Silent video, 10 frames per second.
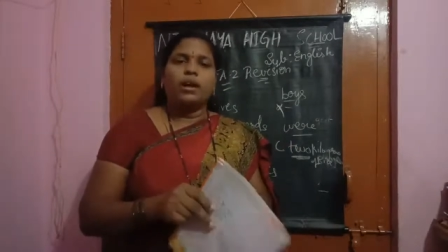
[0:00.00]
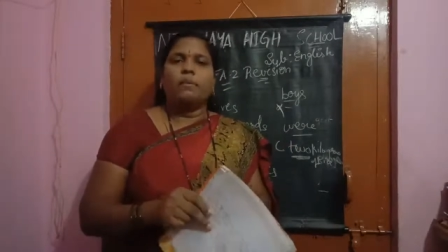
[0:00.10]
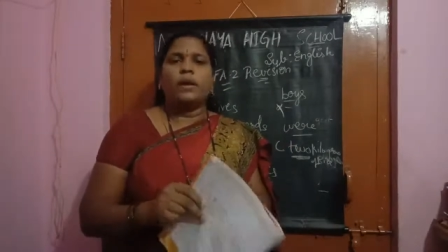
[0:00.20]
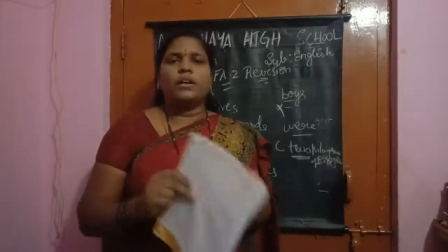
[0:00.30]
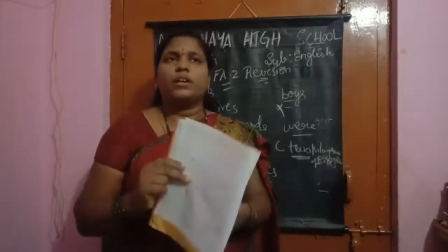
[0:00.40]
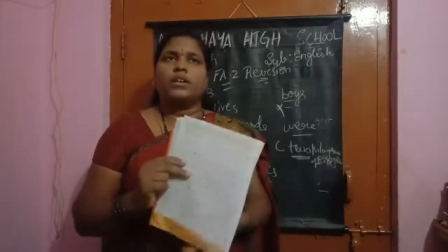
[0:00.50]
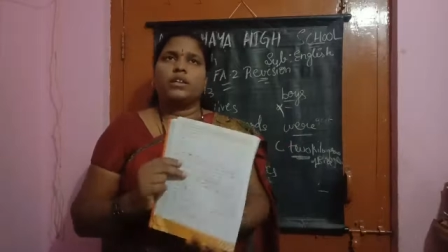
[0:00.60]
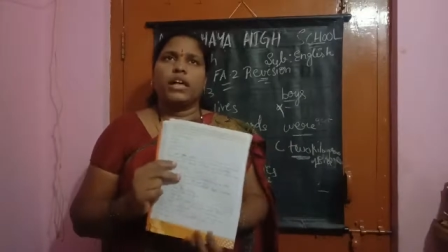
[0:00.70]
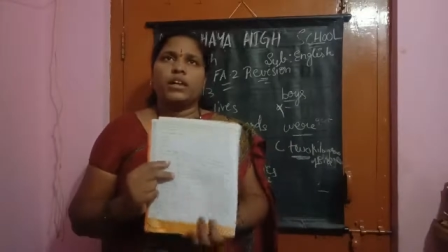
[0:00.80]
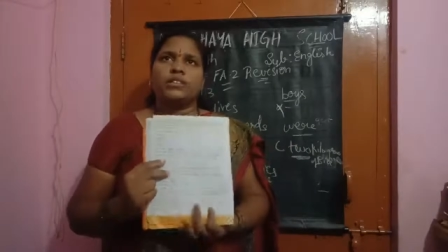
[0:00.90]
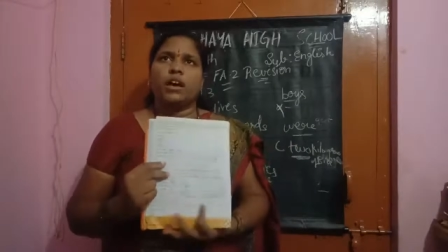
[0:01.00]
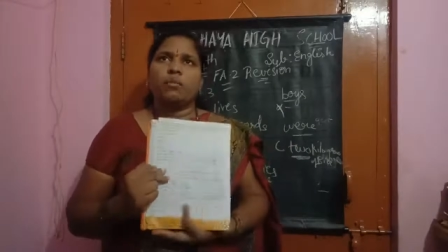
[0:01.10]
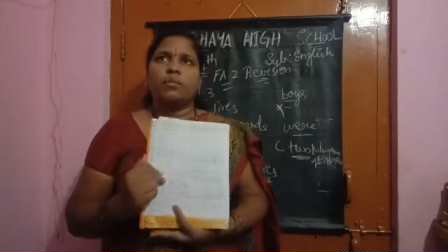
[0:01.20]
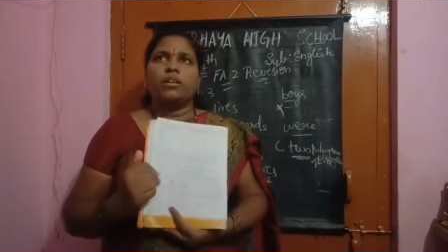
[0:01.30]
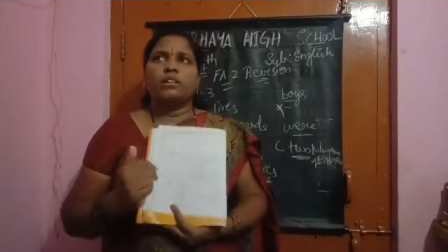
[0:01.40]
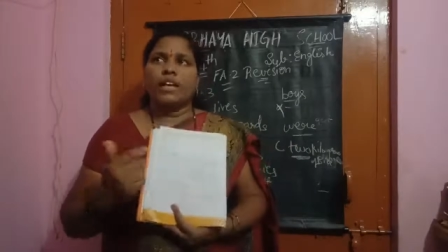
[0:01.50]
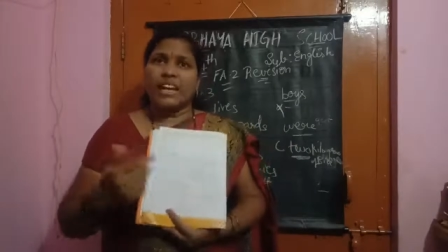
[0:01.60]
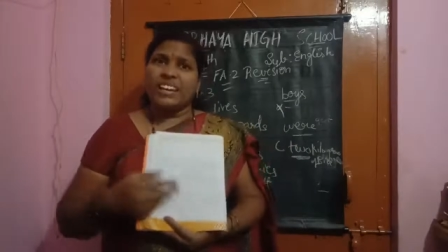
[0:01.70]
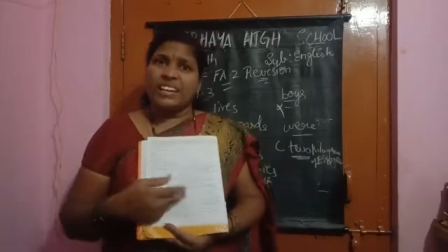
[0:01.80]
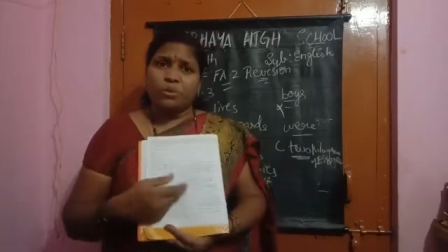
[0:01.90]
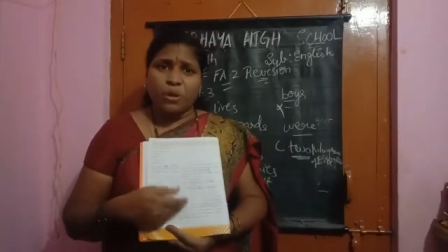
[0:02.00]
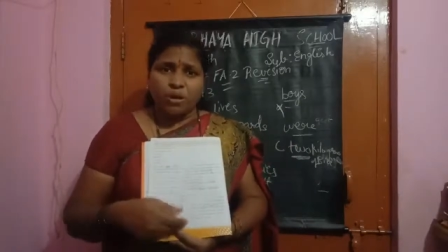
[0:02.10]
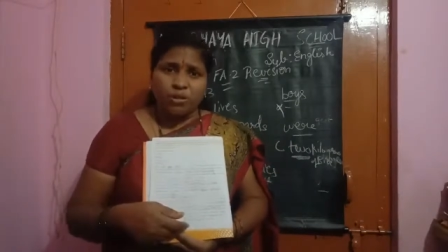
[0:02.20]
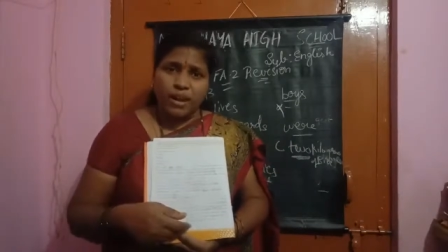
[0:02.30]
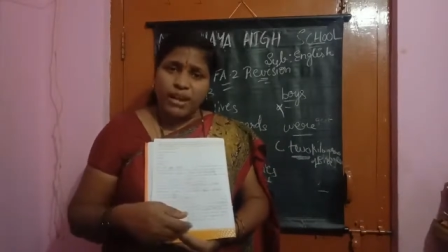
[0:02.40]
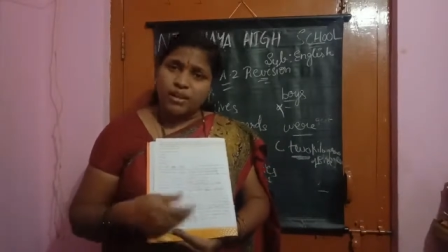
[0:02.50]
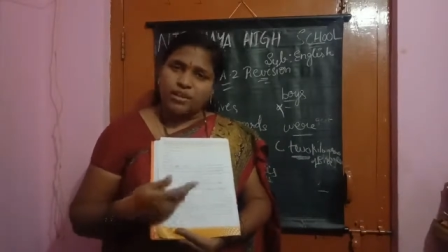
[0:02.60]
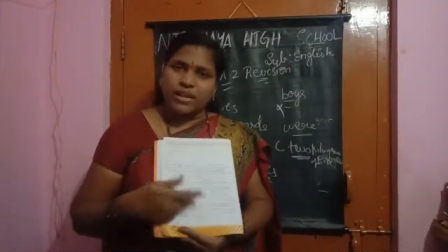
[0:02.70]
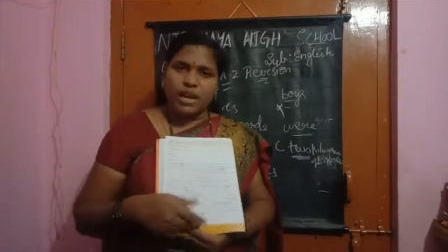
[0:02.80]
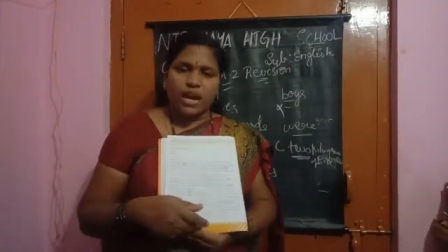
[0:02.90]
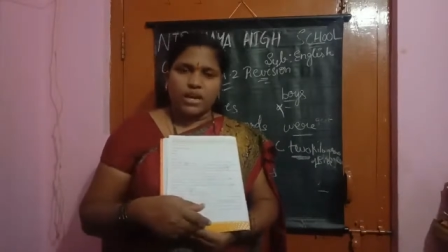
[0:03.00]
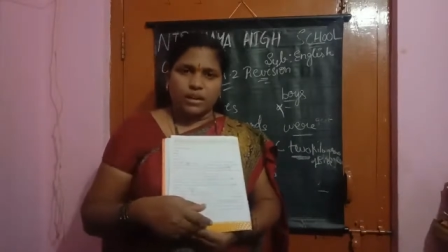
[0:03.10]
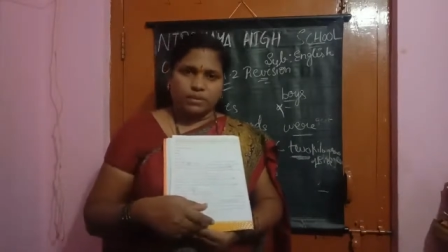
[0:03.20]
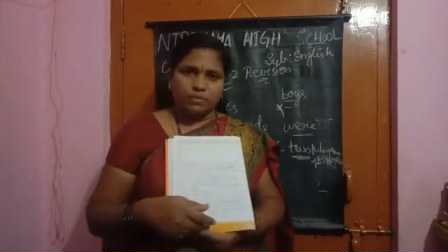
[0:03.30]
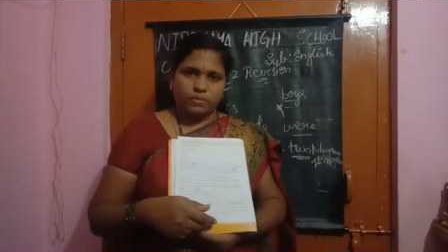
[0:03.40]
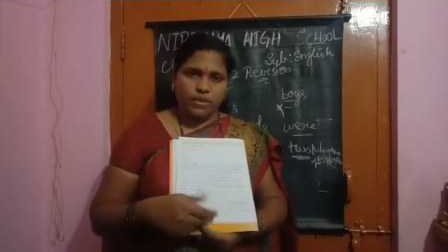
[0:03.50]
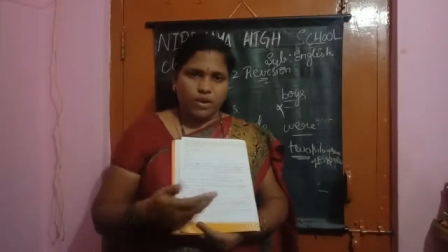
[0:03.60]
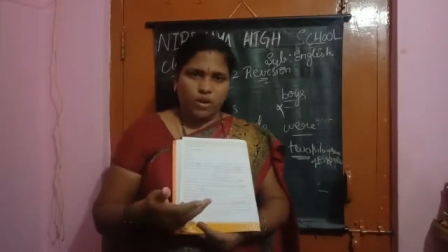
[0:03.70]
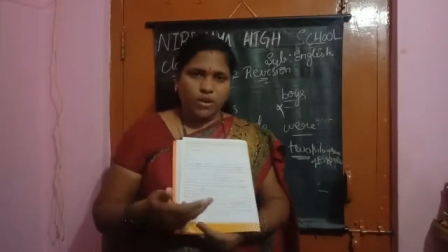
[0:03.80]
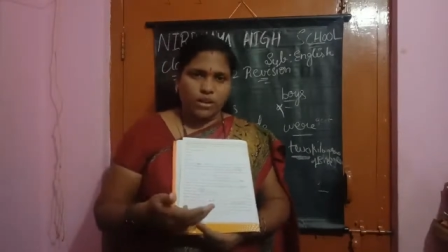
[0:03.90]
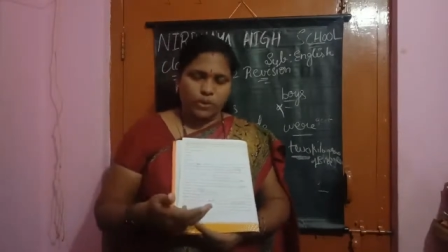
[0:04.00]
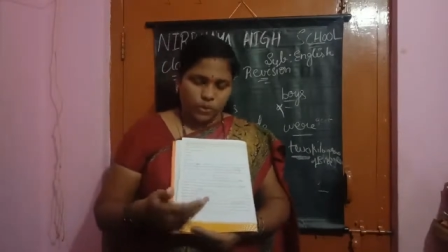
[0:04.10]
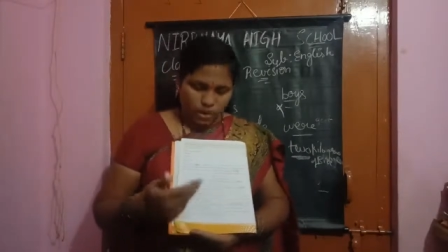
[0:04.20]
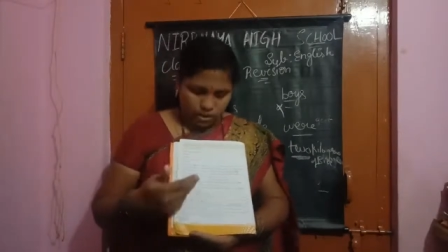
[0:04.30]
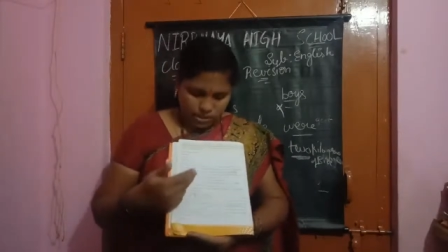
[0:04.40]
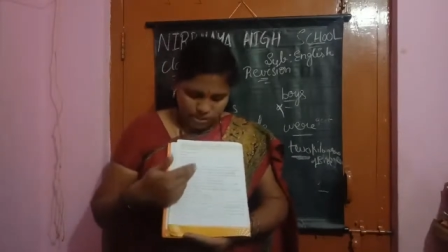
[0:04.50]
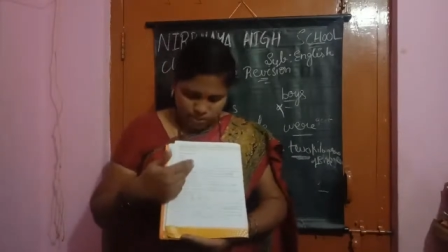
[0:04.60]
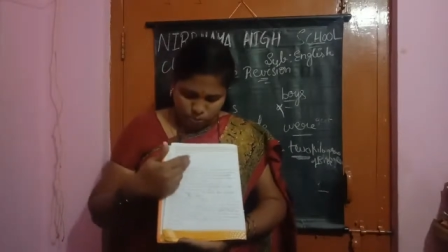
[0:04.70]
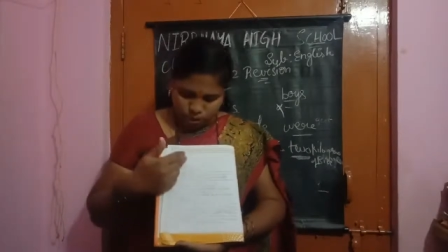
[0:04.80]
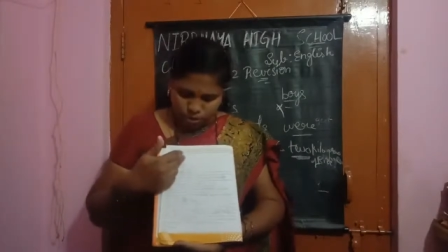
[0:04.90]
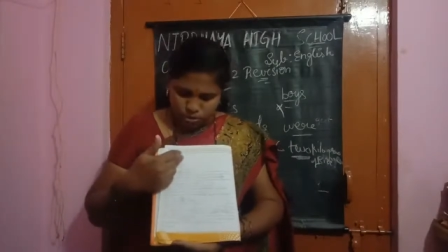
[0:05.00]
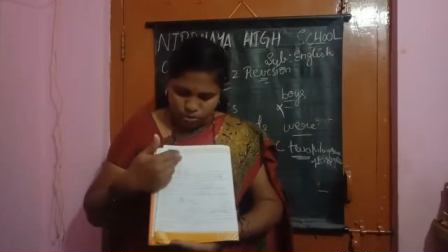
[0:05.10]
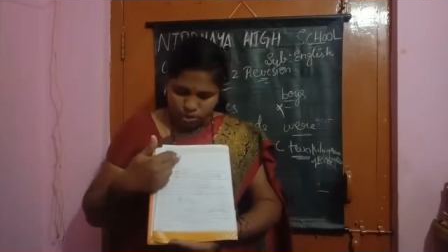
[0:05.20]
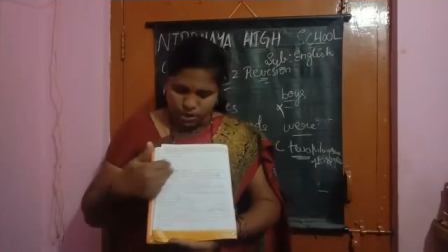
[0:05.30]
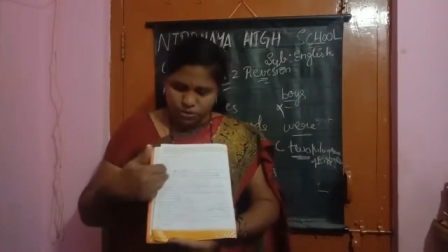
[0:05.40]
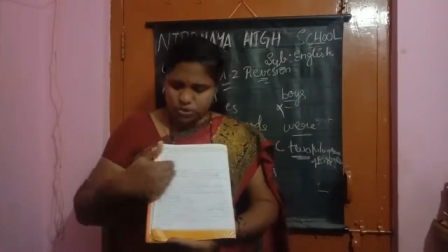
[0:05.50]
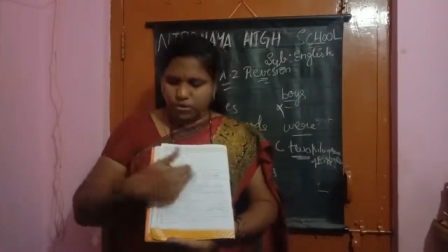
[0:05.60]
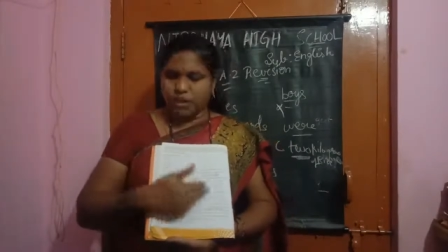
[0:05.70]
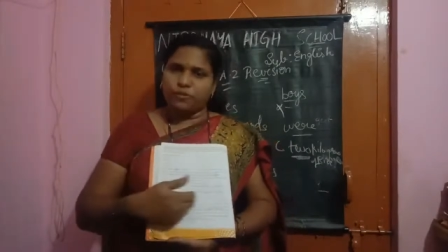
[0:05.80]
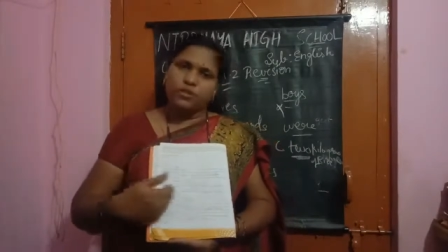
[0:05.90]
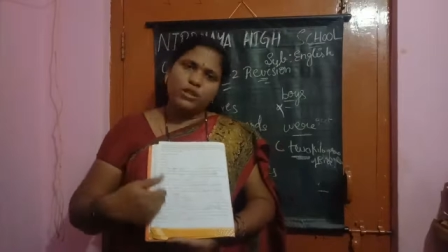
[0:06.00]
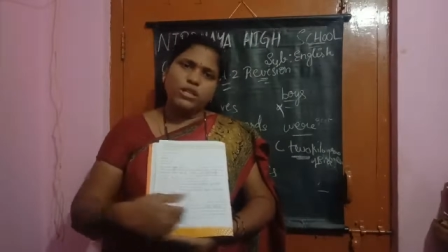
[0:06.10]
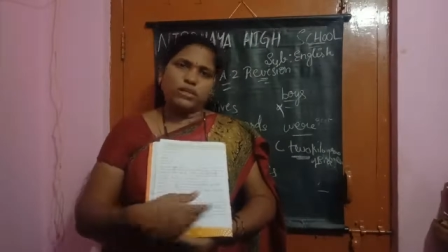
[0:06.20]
but the exam they can give outline or they can't they will not give see what you should write you should write full